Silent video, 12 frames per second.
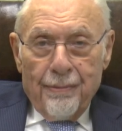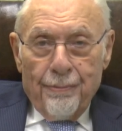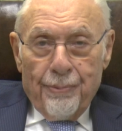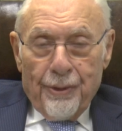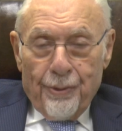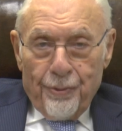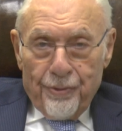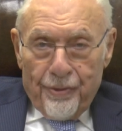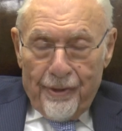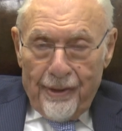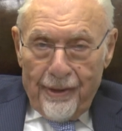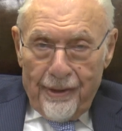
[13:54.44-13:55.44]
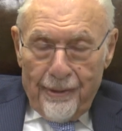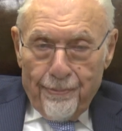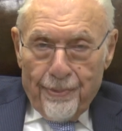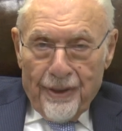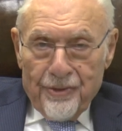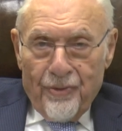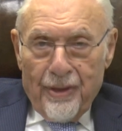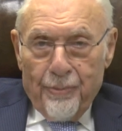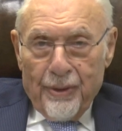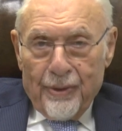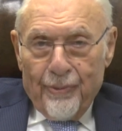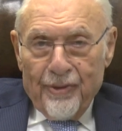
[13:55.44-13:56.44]
because he impressed very
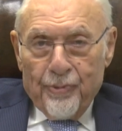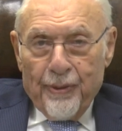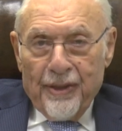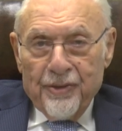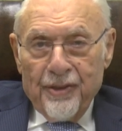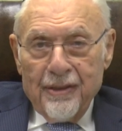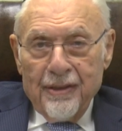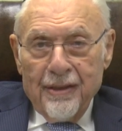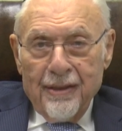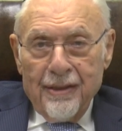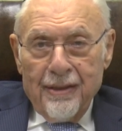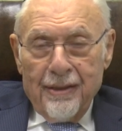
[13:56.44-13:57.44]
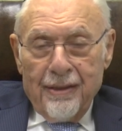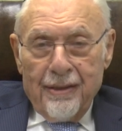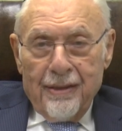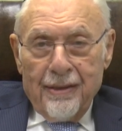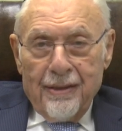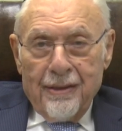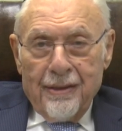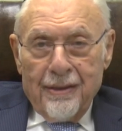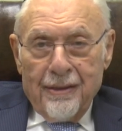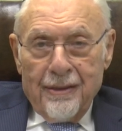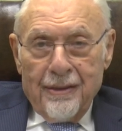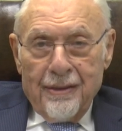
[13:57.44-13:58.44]
much Vespasian.
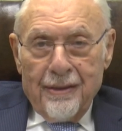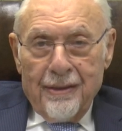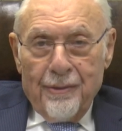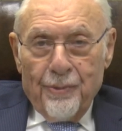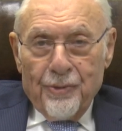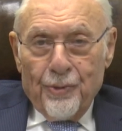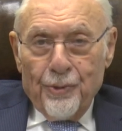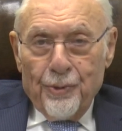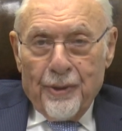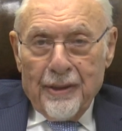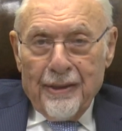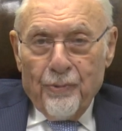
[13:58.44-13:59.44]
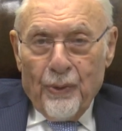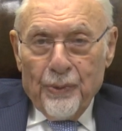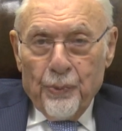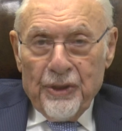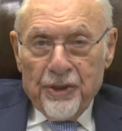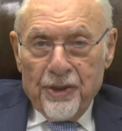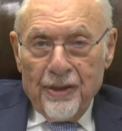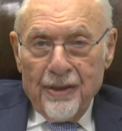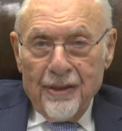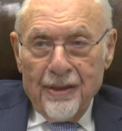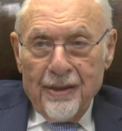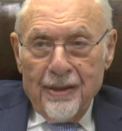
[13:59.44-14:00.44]
Uh, he was told you can have one wish,
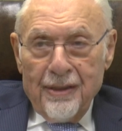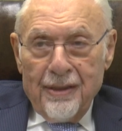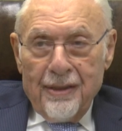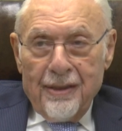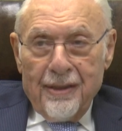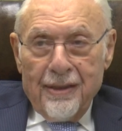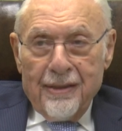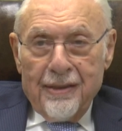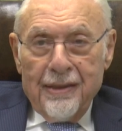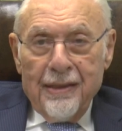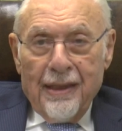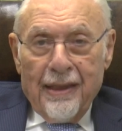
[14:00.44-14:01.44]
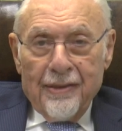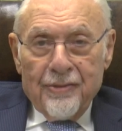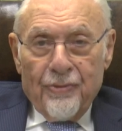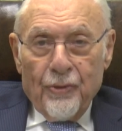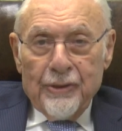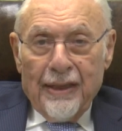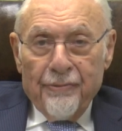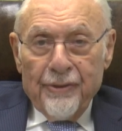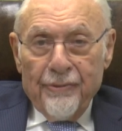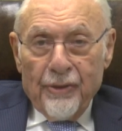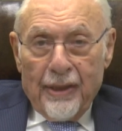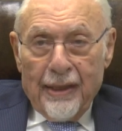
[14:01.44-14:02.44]
and he asked for
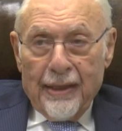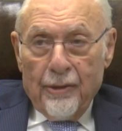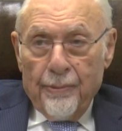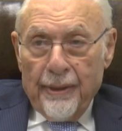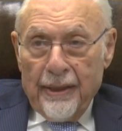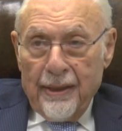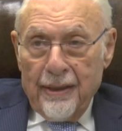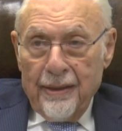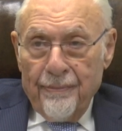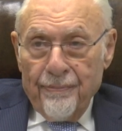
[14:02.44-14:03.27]
Yabne Bechachamaha,